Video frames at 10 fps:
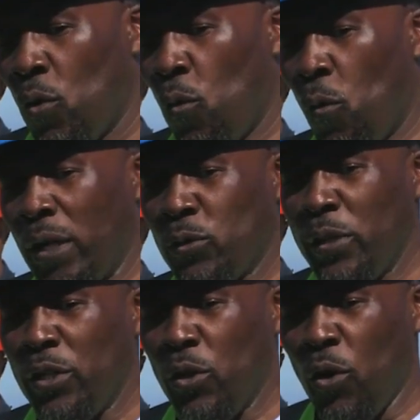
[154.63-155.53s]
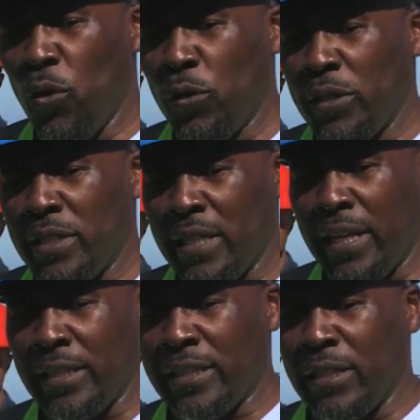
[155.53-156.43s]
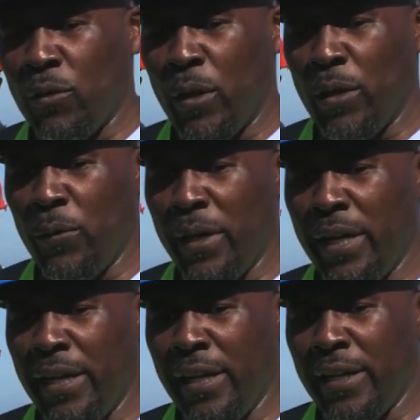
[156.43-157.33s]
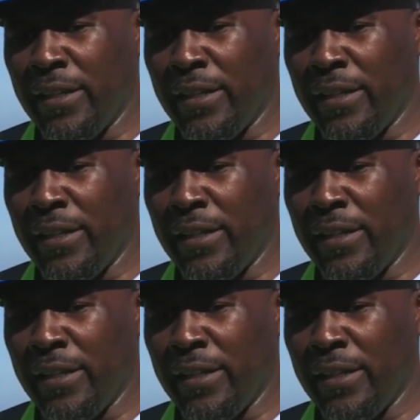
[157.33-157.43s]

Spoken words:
What we know is that when we